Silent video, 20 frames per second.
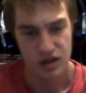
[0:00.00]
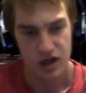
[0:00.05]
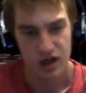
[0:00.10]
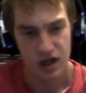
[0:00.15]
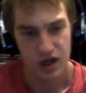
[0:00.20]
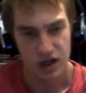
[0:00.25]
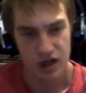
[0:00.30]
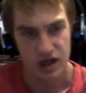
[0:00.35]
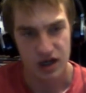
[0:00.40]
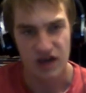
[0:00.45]

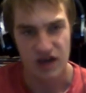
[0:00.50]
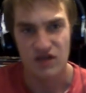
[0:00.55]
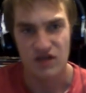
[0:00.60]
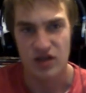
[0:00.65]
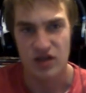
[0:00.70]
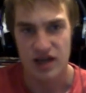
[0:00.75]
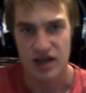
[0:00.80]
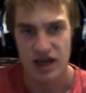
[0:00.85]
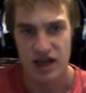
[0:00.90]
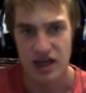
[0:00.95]
Uh, I feel
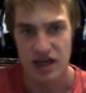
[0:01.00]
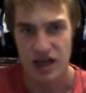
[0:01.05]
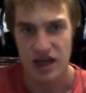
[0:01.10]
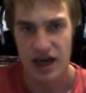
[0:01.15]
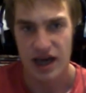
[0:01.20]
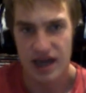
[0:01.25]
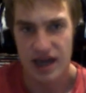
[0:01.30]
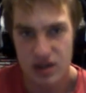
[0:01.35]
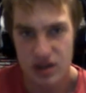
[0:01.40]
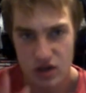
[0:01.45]
like he
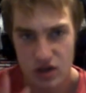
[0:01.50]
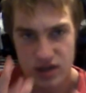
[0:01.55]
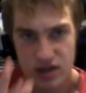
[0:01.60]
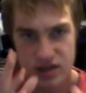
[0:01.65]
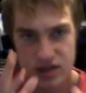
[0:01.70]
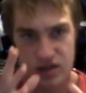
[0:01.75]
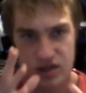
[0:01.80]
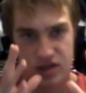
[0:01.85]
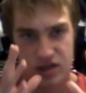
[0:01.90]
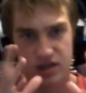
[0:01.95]
he likes
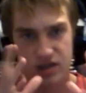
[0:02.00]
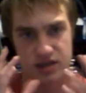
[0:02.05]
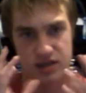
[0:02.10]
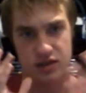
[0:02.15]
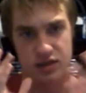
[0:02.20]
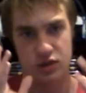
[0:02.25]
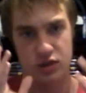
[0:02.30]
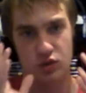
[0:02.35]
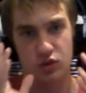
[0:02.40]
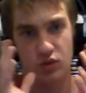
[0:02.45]
to
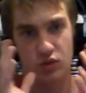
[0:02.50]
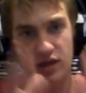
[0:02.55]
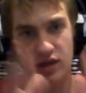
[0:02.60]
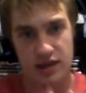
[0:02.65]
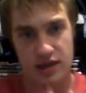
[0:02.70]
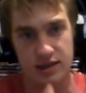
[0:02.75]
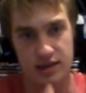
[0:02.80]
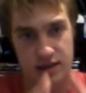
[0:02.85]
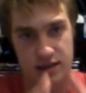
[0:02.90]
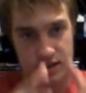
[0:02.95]
just do
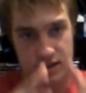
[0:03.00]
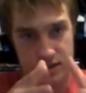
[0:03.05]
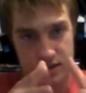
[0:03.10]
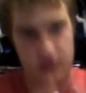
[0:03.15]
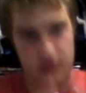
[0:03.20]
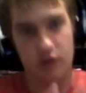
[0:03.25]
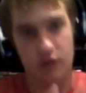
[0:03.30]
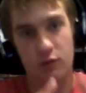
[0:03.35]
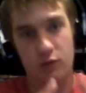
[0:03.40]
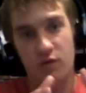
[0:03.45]
his
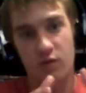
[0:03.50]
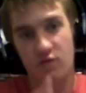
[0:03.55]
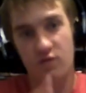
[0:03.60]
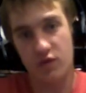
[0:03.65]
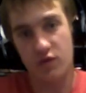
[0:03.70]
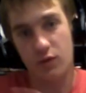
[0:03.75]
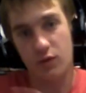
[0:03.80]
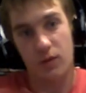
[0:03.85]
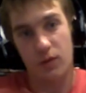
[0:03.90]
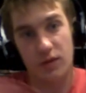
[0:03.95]
style of
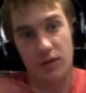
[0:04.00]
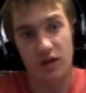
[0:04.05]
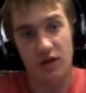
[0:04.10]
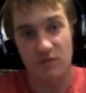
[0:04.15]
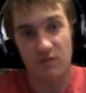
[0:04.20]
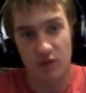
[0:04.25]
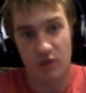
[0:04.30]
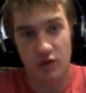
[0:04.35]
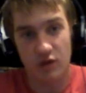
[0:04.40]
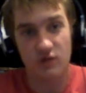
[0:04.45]
film. I mean,
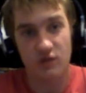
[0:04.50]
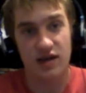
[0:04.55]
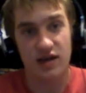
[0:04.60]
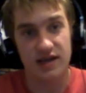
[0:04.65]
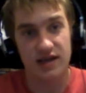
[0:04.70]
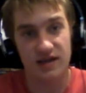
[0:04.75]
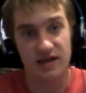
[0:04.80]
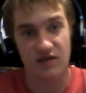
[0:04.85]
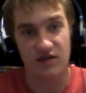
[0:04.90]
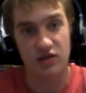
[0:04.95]
I'm fine with that.
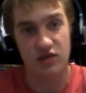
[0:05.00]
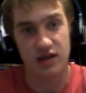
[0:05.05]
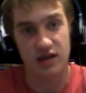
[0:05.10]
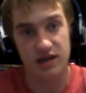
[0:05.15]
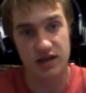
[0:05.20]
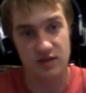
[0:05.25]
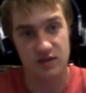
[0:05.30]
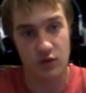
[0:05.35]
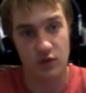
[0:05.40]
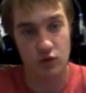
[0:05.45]
He, I feel like
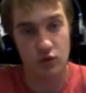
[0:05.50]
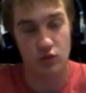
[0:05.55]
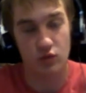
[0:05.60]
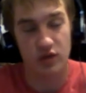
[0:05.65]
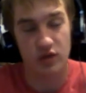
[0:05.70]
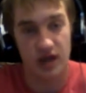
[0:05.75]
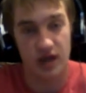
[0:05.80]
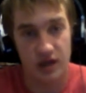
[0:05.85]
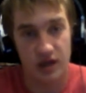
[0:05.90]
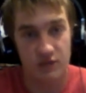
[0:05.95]
he's a very
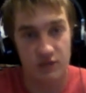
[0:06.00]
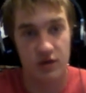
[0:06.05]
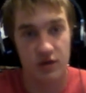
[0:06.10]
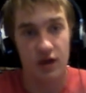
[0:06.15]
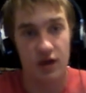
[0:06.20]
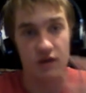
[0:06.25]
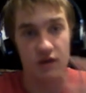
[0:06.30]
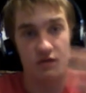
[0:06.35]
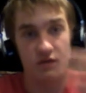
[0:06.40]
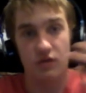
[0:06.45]
creative,
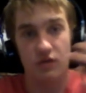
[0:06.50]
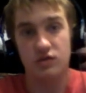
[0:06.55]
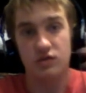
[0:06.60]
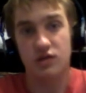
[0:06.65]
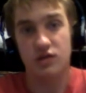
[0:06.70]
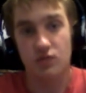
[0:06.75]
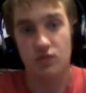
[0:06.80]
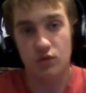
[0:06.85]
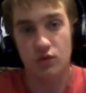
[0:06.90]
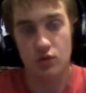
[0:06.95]
very
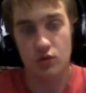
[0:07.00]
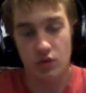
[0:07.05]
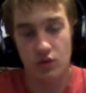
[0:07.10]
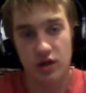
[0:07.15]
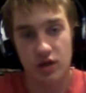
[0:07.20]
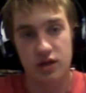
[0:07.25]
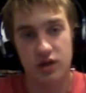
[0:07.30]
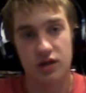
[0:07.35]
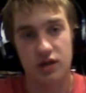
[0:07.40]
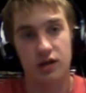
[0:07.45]
different
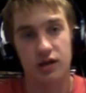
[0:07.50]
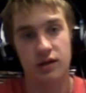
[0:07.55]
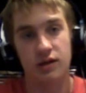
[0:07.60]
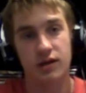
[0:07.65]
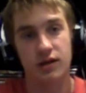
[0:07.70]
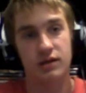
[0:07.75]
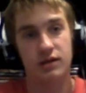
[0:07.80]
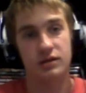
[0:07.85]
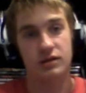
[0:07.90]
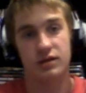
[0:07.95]
director,
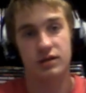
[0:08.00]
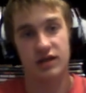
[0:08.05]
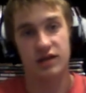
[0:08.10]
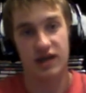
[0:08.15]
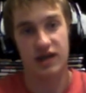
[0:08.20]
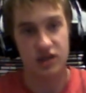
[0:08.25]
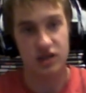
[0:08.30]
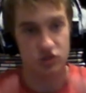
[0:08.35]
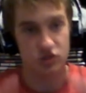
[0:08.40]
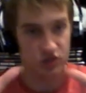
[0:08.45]
and you know, like
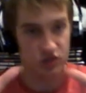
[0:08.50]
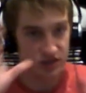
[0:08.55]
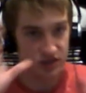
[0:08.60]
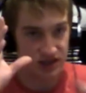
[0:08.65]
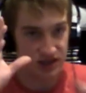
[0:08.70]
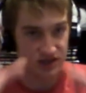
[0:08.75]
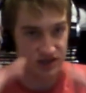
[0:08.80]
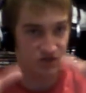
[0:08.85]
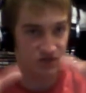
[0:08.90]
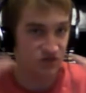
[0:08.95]
each director
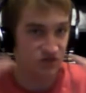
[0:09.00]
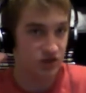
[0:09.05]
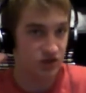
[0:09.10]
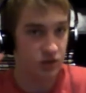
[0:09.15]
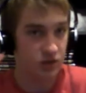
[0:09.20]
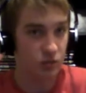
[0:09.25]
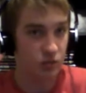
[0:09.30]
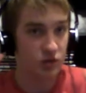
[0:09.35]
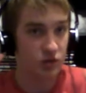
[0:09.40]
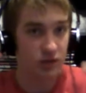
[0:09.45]
has a
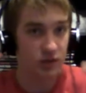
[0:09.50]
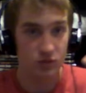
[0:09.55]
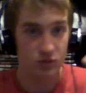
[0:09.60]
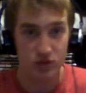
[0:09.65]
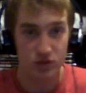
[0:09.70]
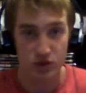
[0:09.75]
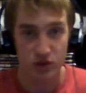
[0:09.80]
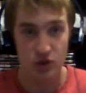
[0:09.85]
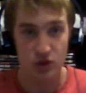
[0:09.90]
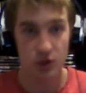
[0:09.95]
vision on what they
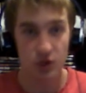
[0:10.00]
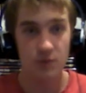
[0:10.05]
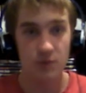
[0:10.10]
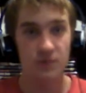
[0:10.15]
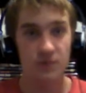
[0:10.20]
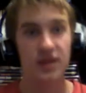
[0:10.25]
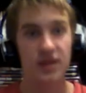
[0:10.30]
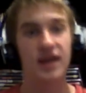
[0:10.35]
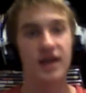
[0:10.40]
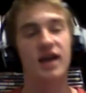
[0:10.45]
want to do.
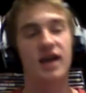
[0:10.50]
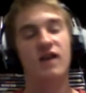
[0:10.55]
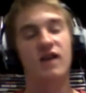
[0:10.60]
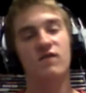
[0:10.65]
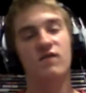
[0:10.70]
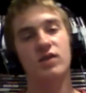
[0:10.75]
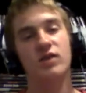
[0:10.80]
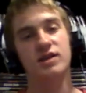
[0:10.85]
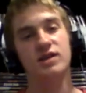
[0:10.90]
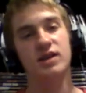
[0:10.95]
And I
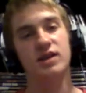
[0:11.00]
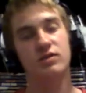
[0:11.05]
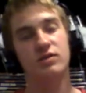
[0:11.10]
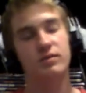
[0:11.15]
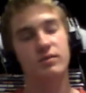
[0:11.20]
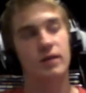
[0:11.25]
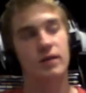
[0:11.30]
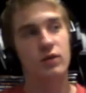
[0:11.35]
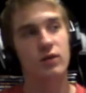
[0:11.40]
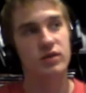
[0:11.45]
feel like at the end
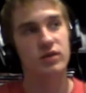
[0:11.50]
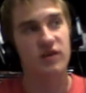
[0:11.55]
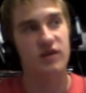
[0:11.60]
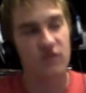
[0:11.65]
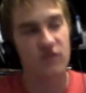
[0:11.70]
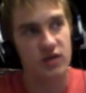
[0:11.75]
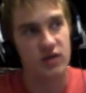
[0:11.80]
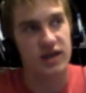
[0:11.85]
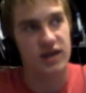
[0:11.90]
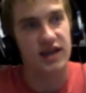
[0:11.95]
of my week, I
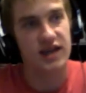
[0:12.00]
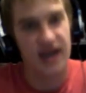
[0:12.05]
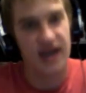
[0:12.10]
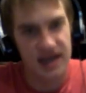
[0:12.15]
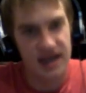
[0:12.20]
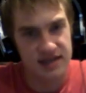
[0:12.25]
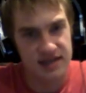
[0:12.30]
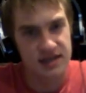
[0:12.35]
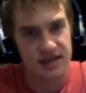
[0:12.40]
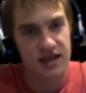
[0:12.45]
feel like he
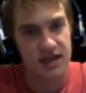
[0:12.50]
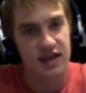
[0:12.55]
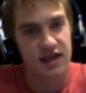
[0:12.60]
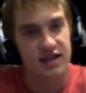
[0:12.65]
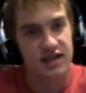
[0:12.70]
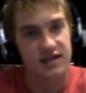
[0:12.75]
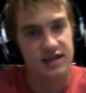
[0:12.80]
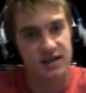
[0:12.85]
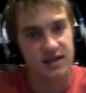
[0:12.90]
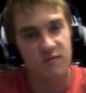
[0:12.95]
has
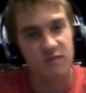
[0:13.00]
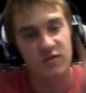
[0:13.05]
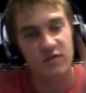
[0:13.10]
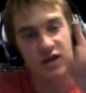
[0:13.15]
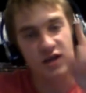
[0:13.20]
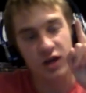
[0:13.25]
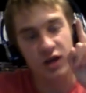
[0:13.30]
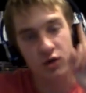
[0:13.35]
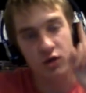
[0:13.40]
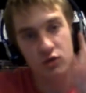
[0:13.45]

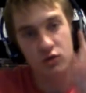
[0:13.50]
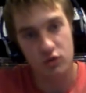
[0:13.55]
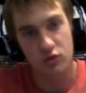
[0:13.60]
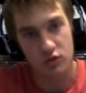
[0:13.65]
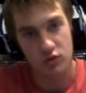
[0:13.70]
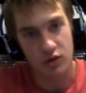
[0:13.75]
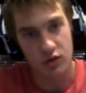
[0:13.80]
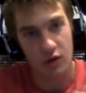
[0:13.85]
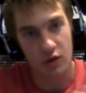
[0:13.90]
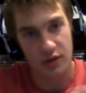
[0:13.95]
something
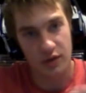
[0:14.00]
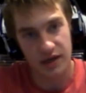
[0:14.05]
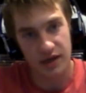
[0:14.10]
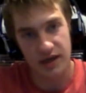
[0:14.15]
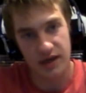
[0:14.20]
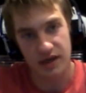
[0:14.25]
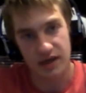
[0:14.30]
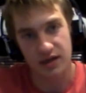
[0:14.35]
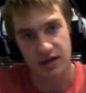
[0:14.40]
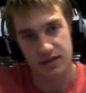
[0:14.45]
good going
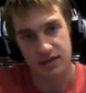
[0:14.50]
here.